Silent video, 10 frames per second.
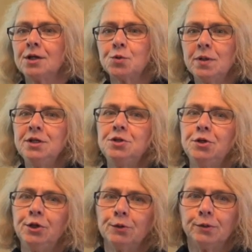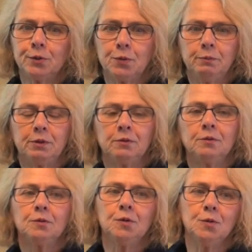a 22-year-old
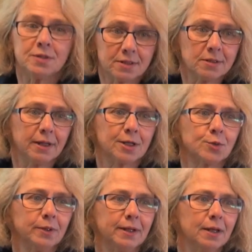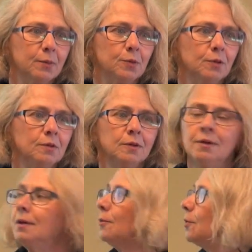woman who was intellectually able
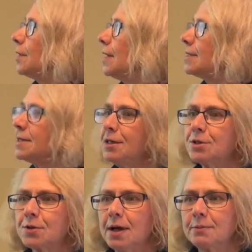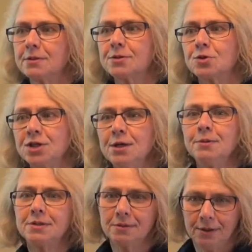with ASD described it. So she
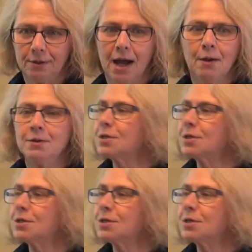would, you know, I